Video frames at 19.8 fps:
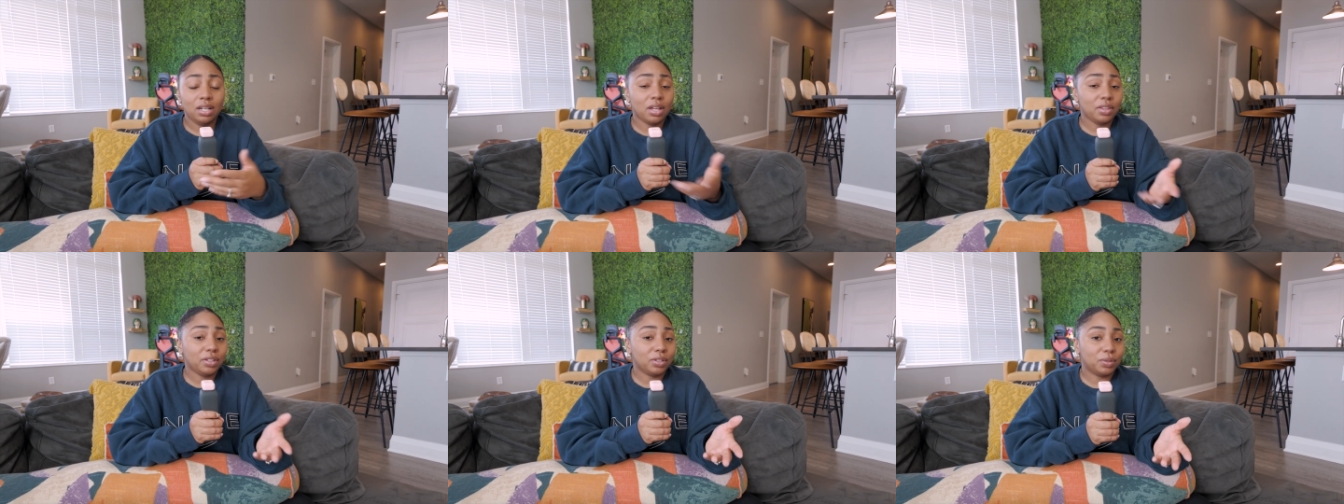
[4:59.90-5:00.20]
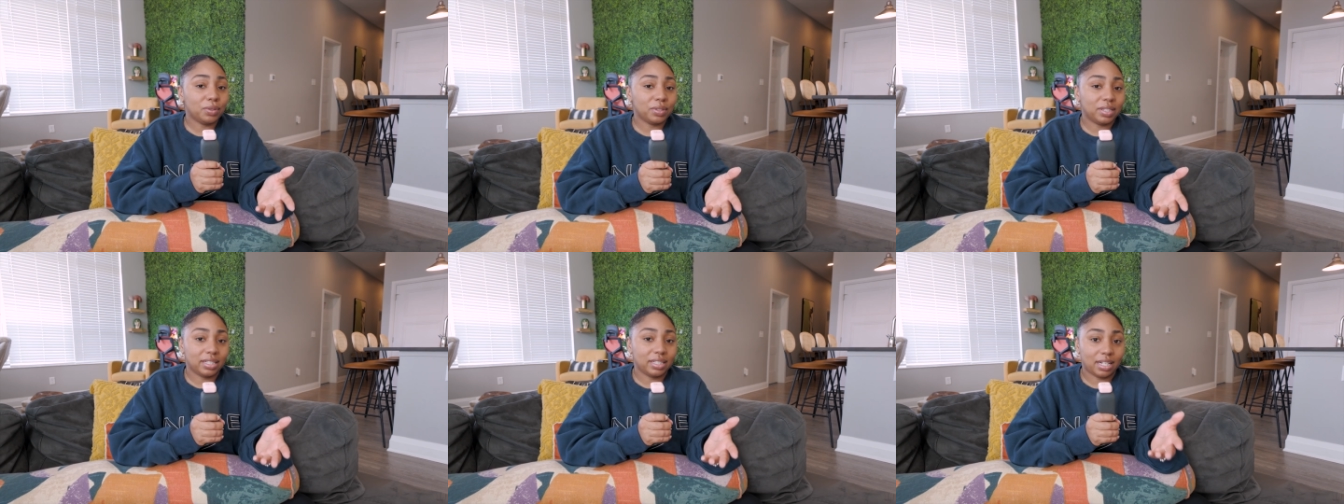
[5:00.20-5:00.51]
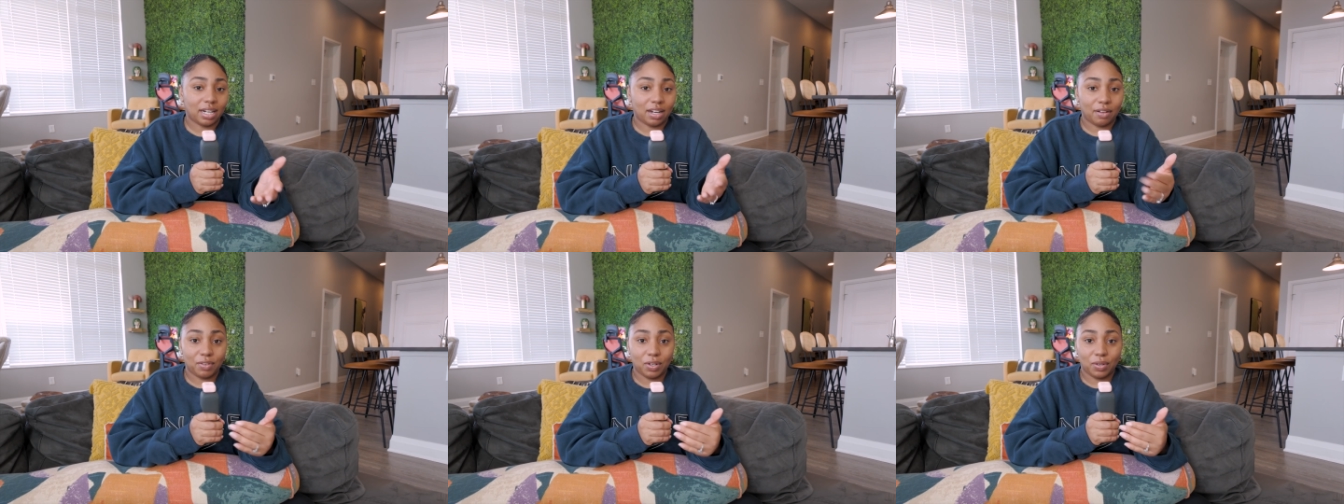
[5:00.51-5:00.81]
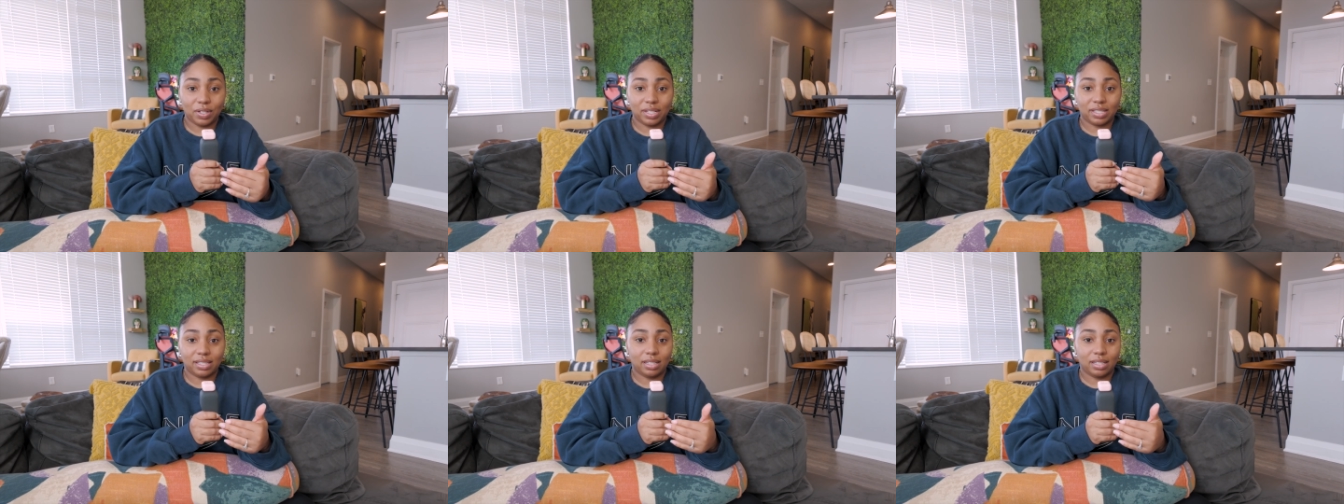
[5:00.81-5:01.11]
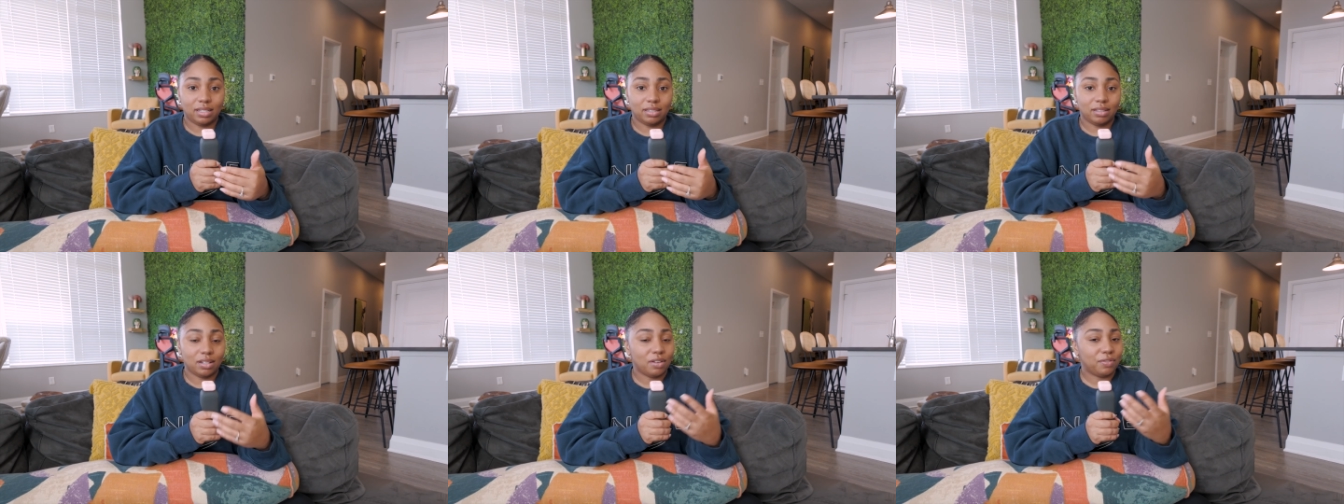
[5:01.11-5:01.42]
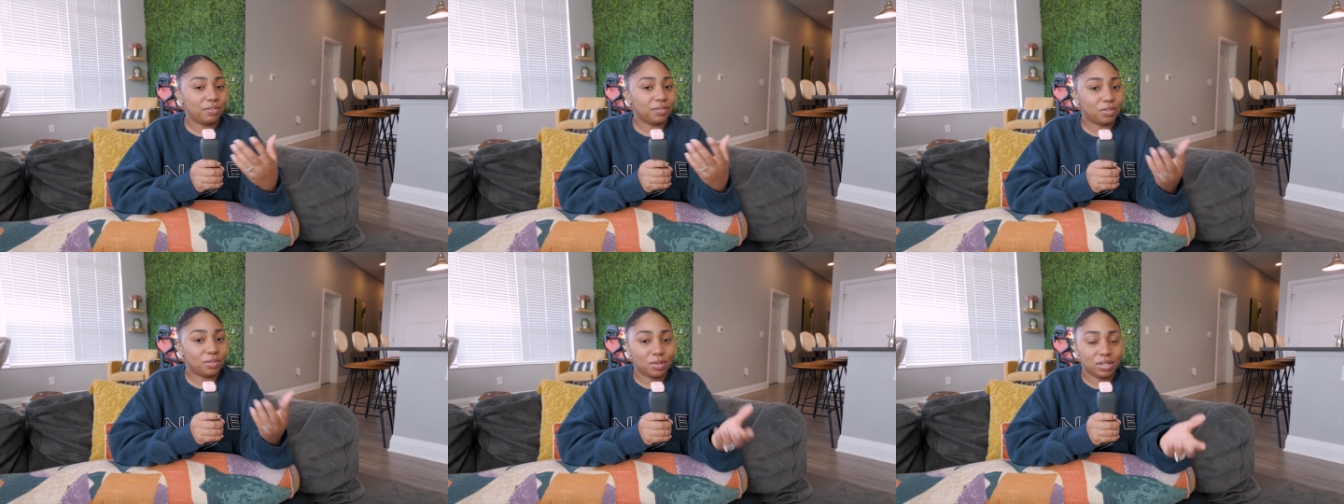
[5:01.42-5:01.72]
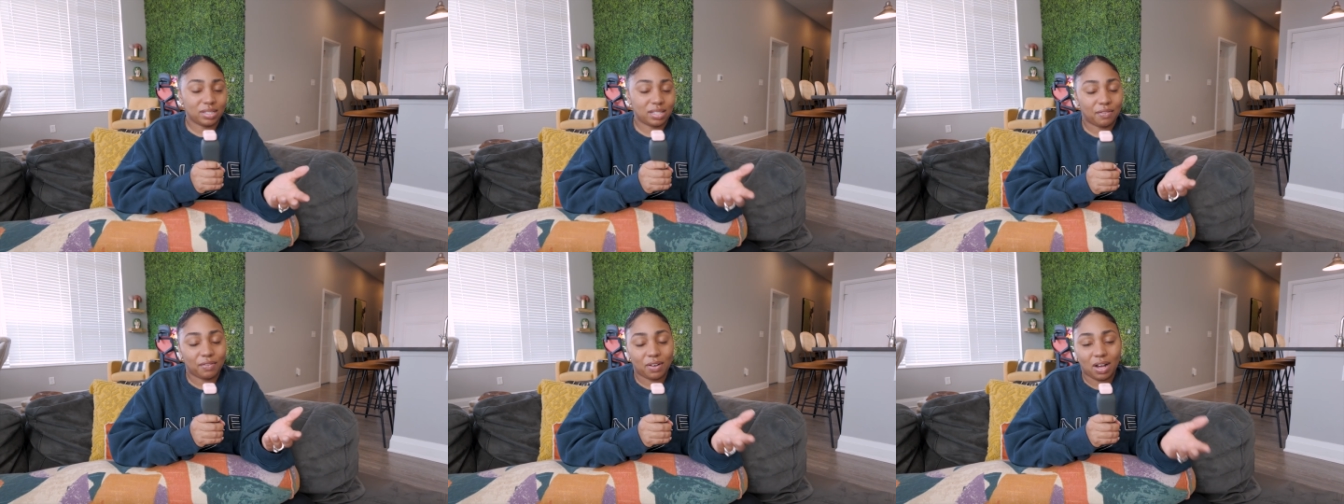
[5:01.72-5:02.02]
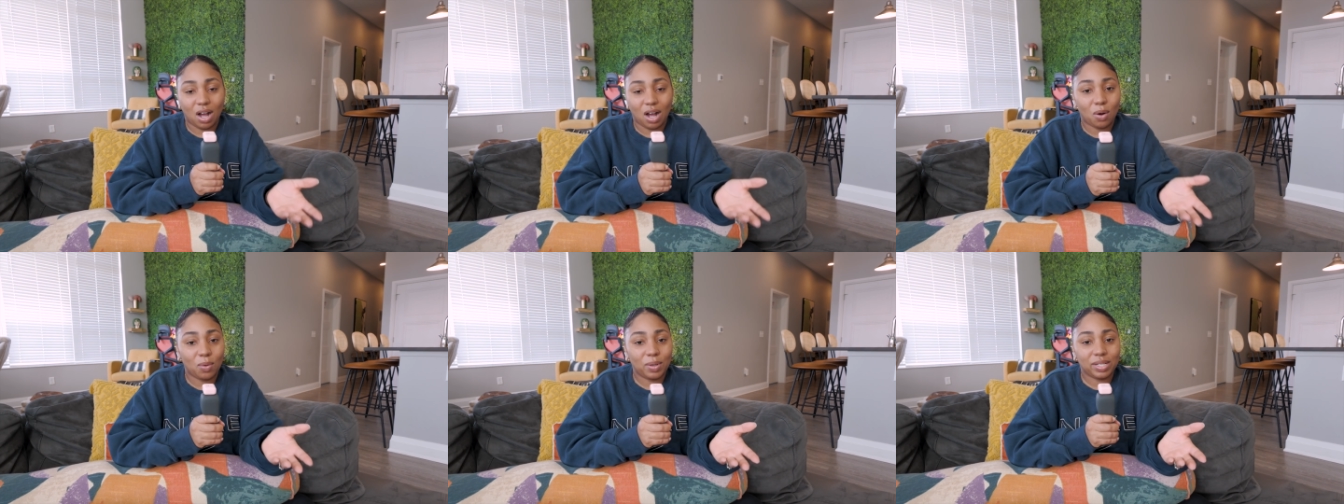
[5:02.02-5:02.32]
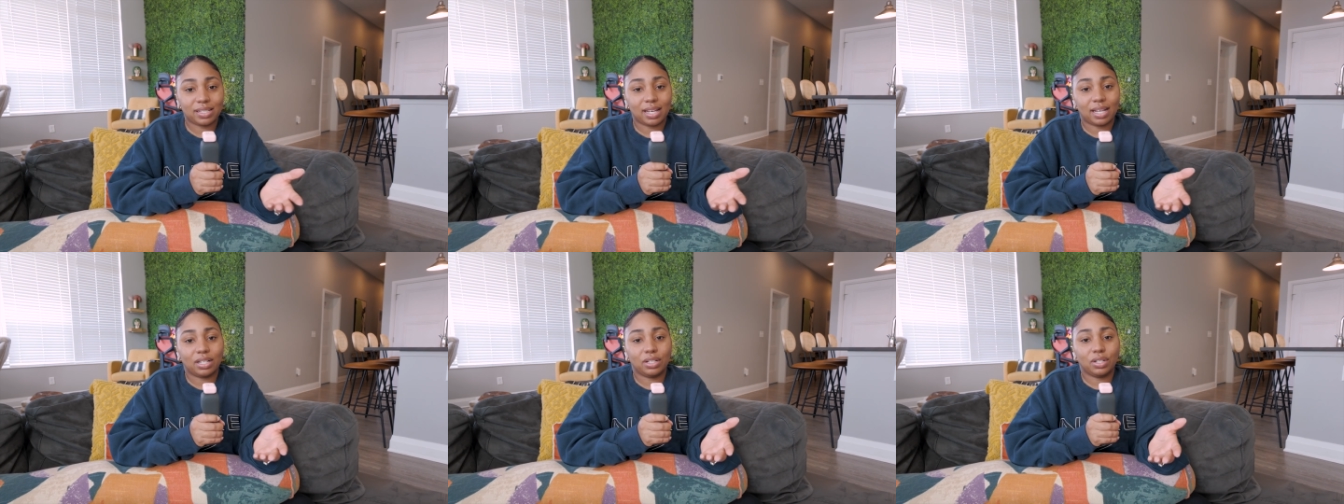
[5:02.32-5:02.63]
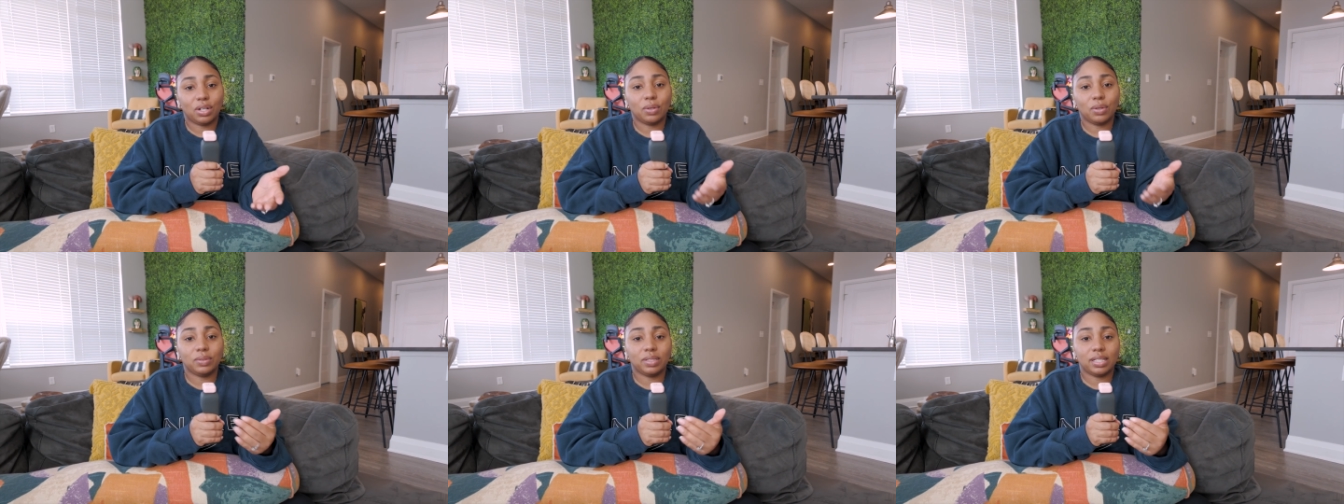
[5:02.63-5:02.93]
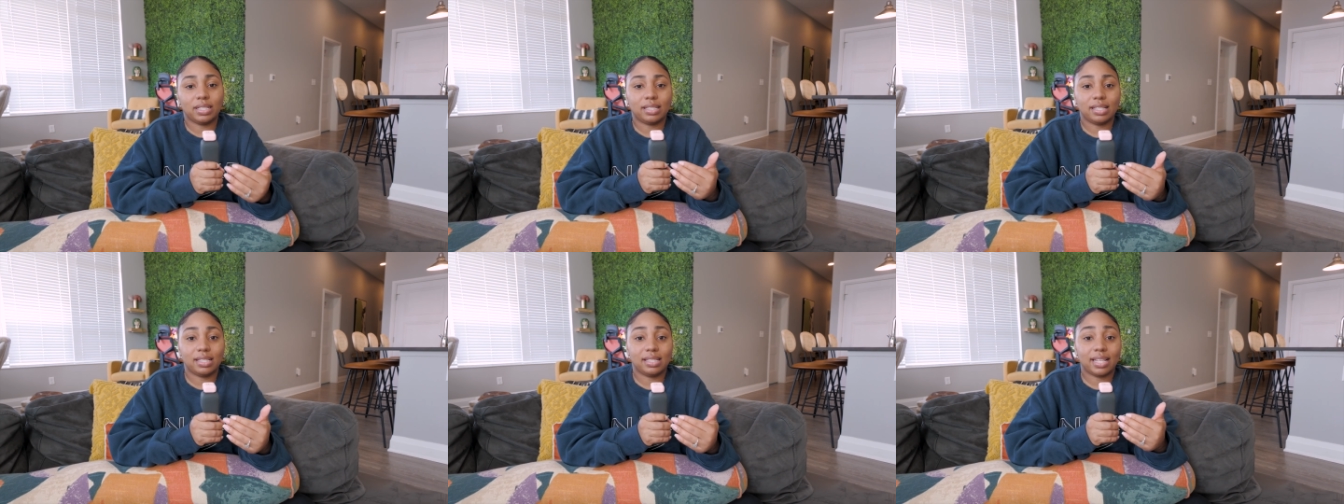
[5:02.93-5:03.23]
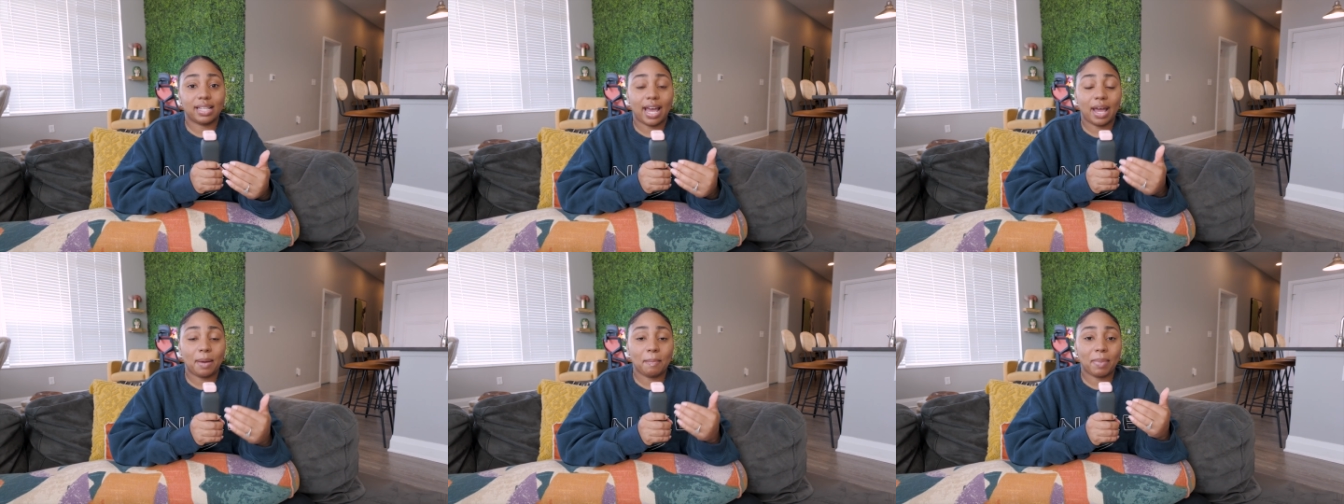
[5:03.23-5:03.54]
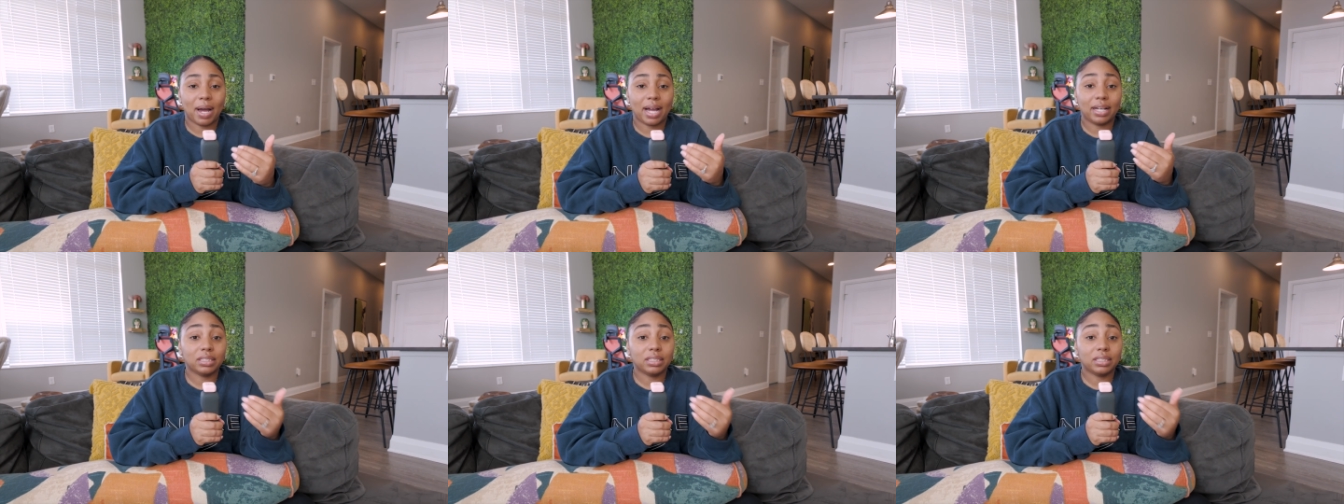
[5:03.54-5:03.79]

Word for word: Another cool thing that I've noticed, and of course, I've always kind of known this, is that by